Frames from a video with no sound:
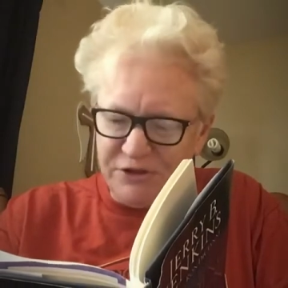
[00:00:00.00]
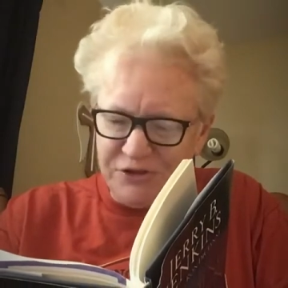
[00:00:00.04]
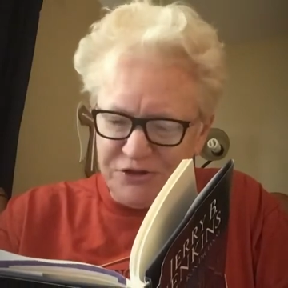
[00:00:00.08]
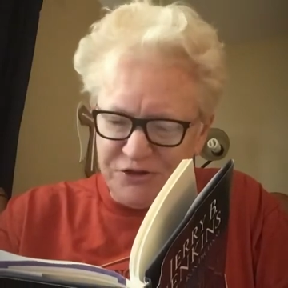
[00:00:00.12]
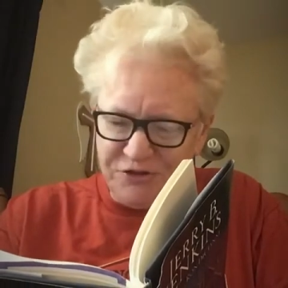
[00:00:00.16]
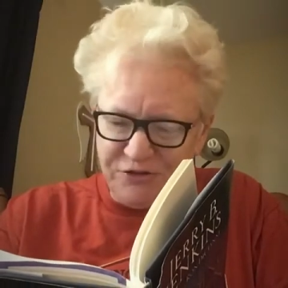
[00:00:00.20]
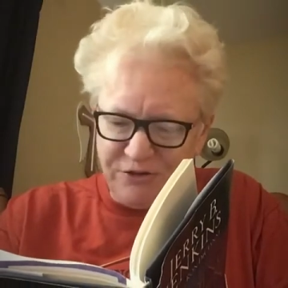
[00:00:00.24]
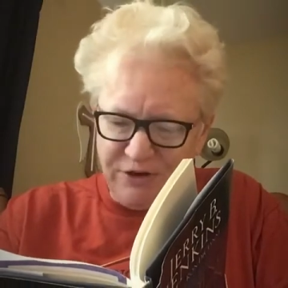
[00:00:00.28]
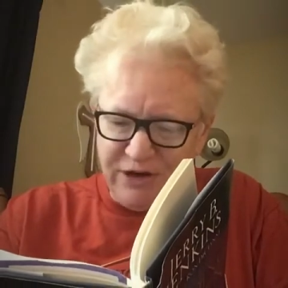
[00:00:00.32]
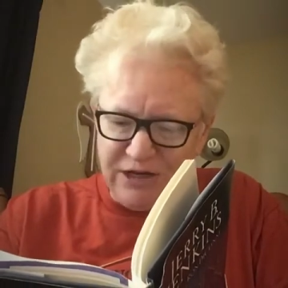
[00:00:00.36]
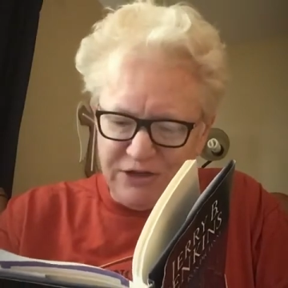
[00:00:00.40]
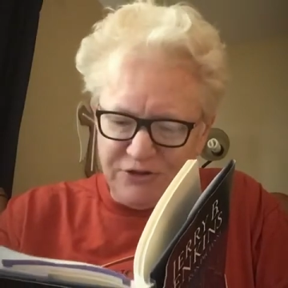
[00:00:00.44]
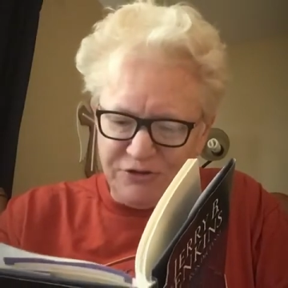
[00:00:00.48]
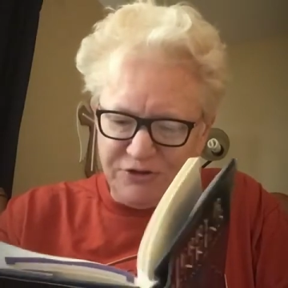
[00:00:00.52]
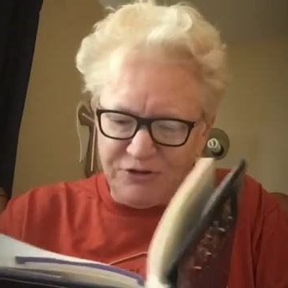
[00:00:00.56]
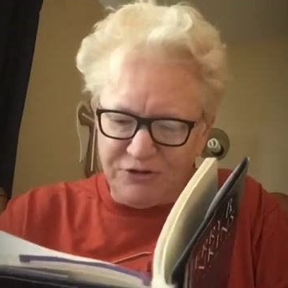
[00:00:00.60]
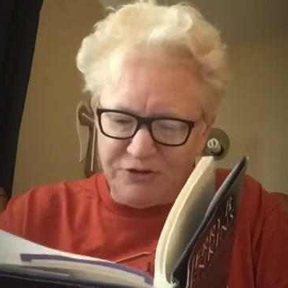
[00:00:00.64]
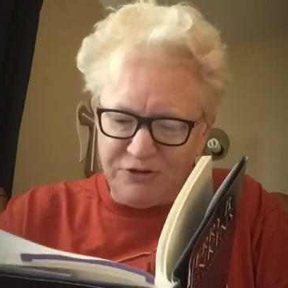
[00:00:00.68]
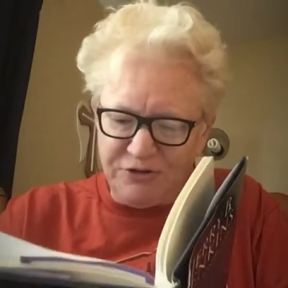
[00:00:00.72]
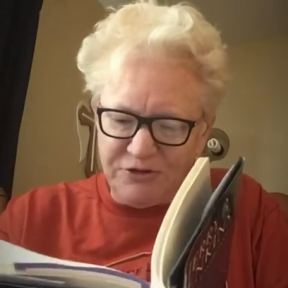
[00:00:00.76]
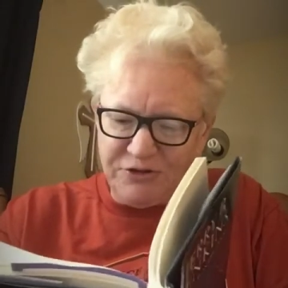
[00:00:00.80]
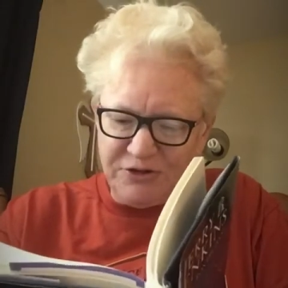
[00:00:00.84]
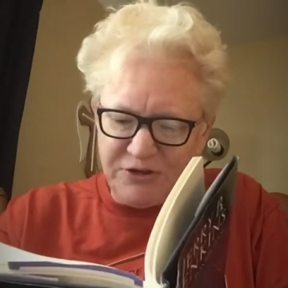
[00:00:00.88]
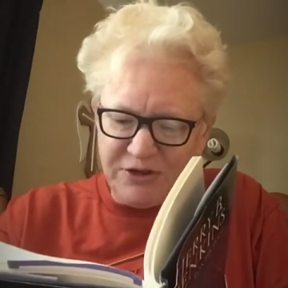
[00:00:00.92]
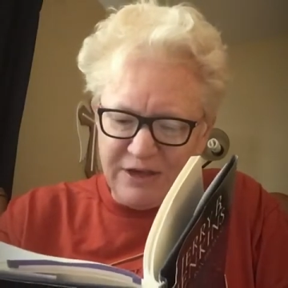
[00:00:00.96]
the
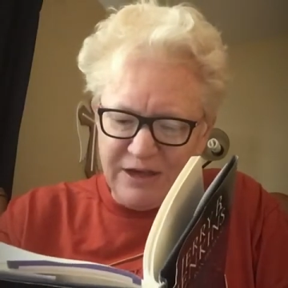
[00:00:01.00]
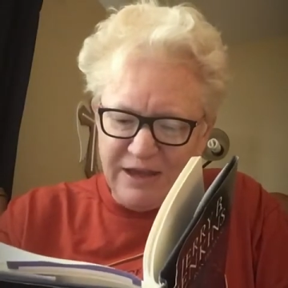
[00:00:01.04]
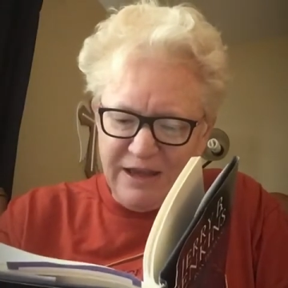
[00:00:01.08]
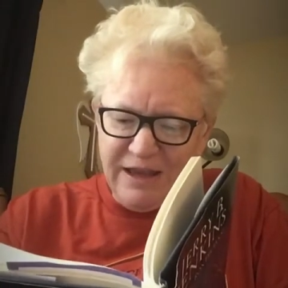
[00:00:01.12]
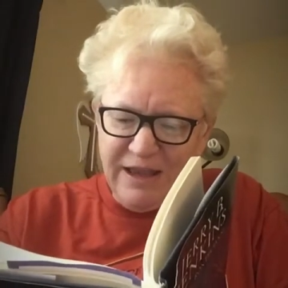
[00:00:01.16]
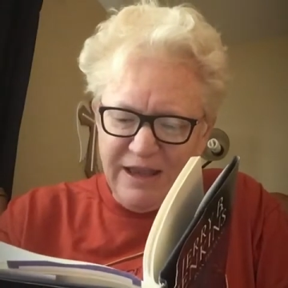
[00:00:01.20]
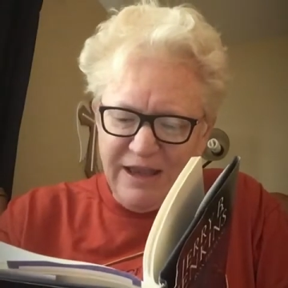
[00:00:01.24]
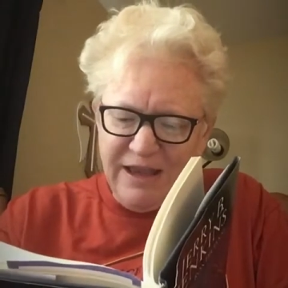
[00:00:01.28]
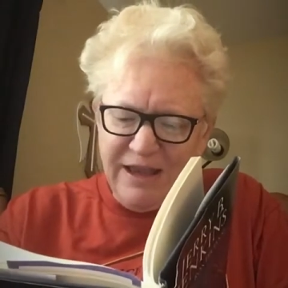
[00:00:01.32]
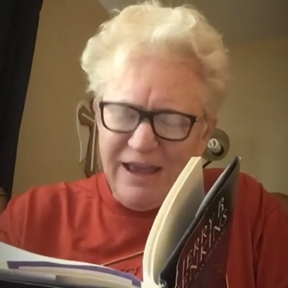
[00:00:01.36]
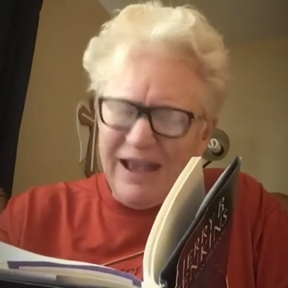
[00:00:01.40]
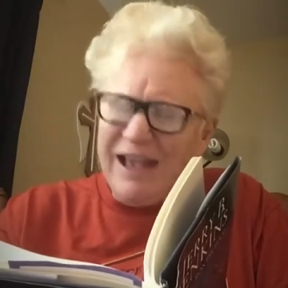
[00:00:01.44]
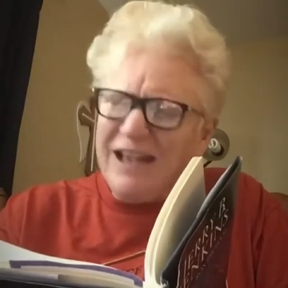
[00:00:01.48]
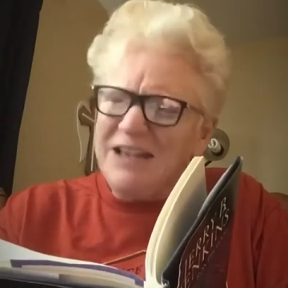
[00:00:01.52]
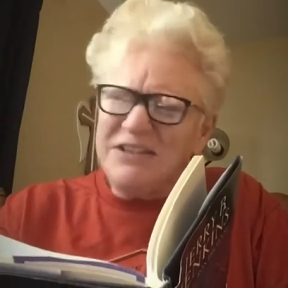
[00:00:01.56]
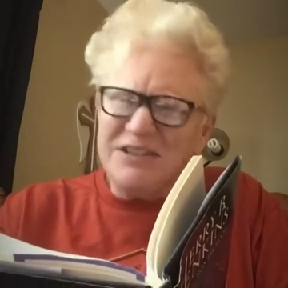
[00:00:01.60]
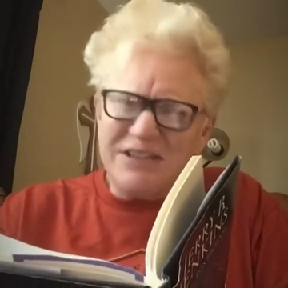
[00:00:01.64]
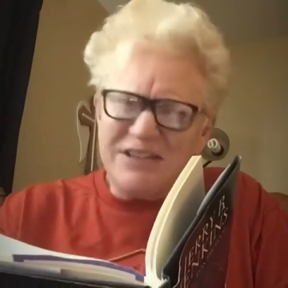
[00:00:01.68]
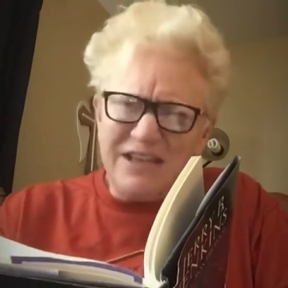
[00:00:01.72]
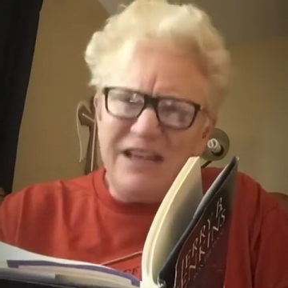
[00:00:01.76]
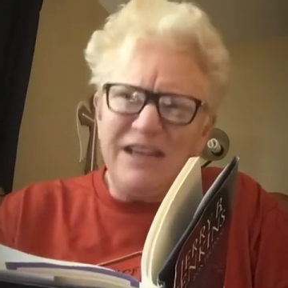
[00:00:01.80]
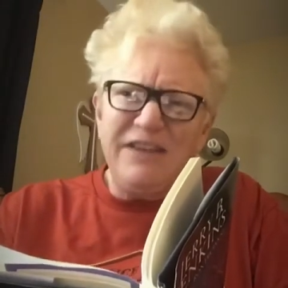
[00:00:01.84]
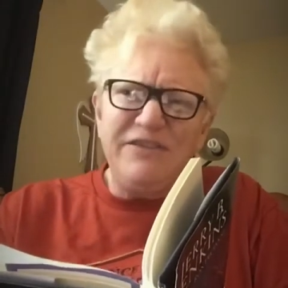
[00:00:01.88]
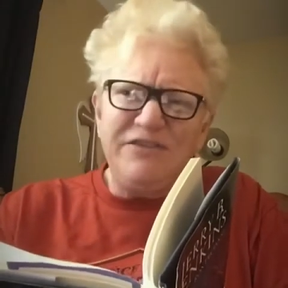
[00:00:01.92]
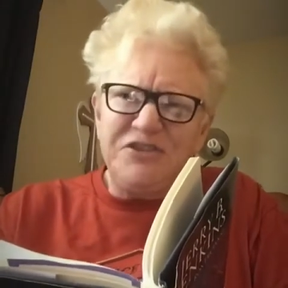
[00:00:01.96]
strangers
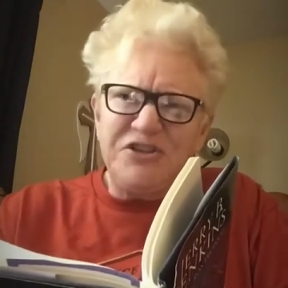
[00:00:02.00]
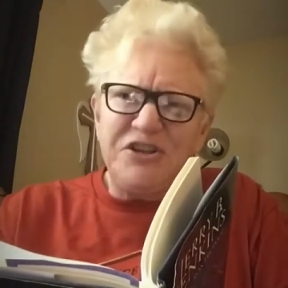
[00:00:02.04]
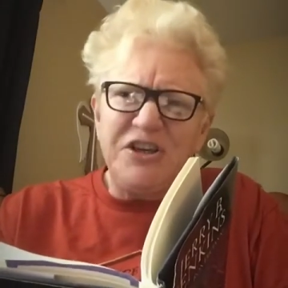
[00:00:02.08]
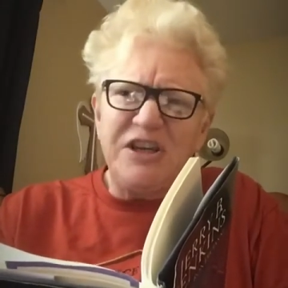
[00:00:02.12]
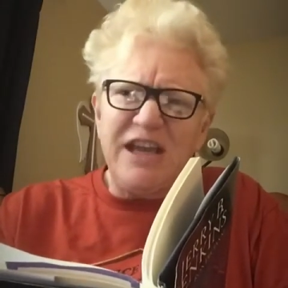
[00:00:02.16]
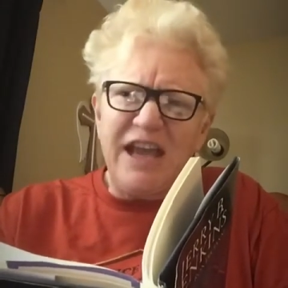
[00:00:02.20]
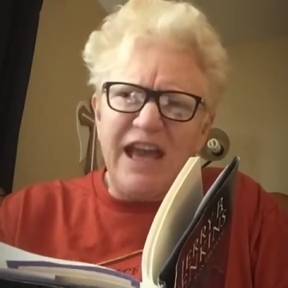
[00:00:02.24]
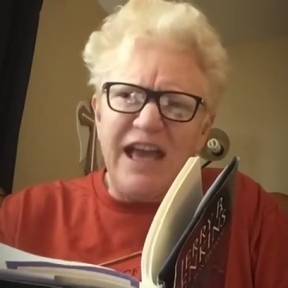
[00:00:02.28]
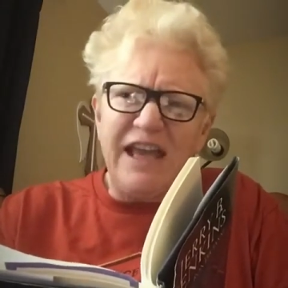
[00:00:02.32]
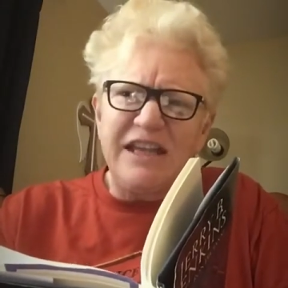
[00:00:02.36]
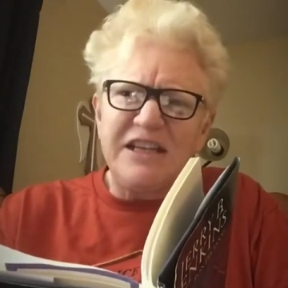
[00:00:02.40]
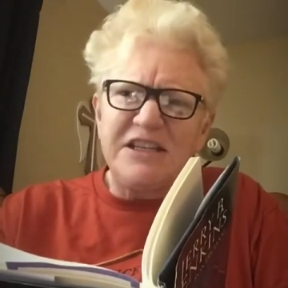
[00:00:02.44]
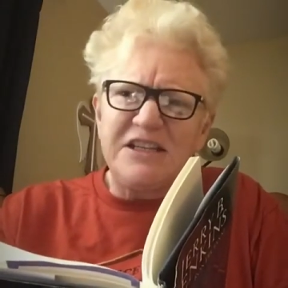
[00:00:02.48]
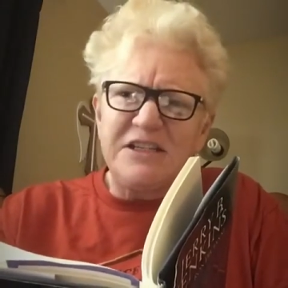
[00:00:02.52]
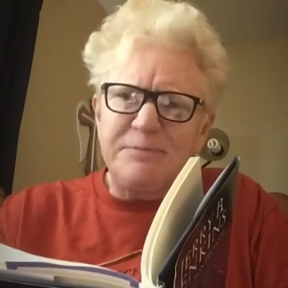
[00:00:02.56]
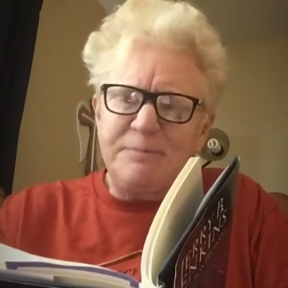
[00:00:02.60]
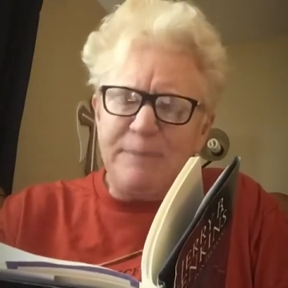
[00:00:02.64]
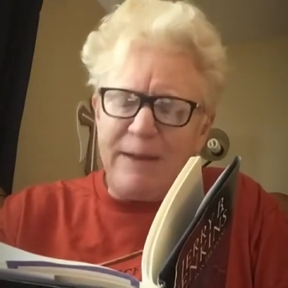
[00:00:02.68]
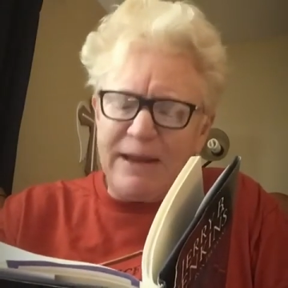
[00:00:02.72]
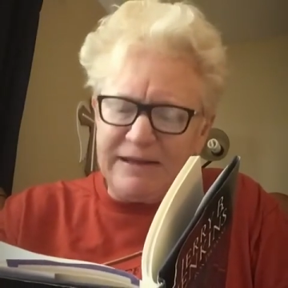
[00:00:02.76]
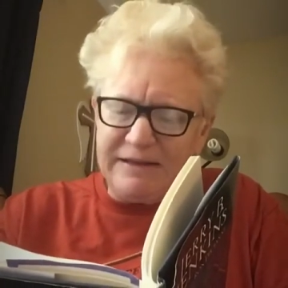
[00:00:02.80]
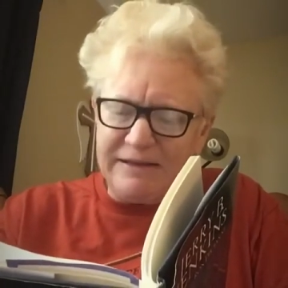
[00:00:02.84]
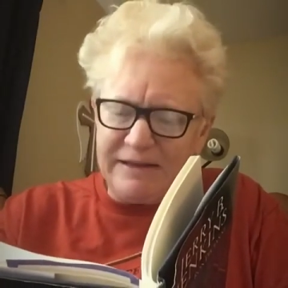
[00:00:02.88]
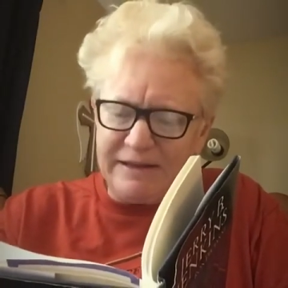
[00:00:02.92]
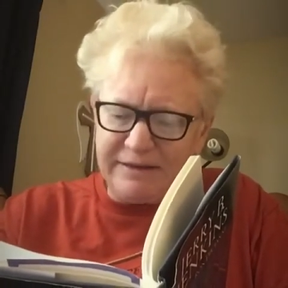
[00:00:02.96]
as if she had
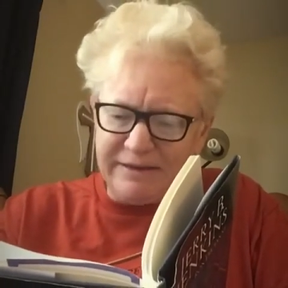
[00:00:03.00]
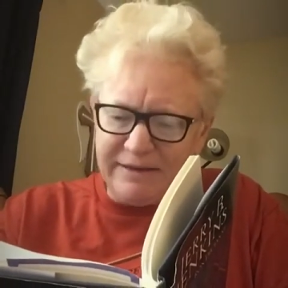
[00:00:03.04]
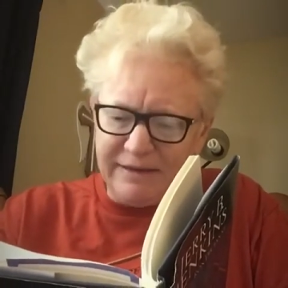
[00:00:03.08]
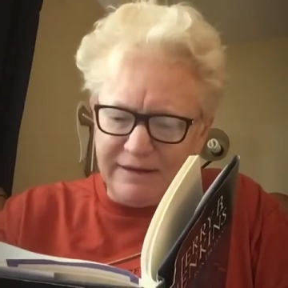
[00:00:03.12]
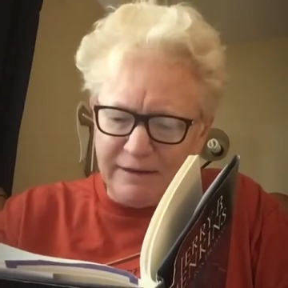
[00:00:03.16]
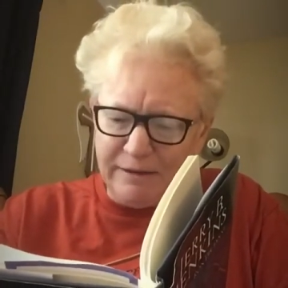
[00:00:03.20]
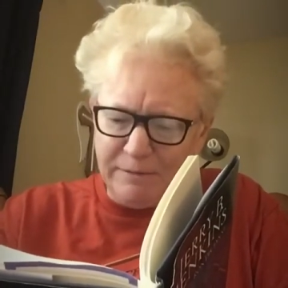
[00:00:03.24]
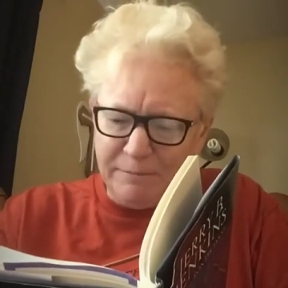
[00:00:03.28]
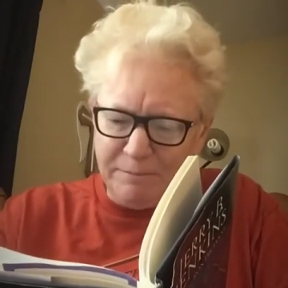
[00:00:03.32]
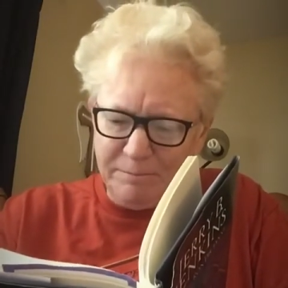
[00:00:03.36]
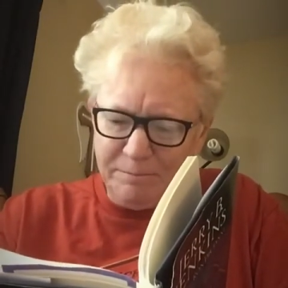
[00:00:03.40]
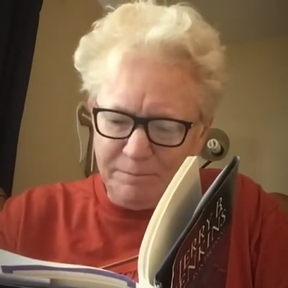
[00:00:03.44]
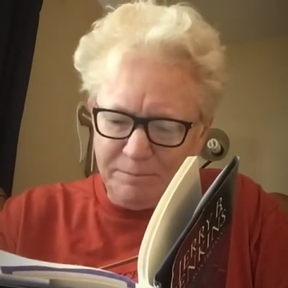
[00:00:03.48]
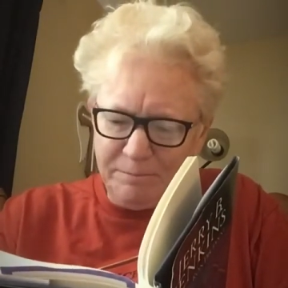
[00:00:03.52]
expected them.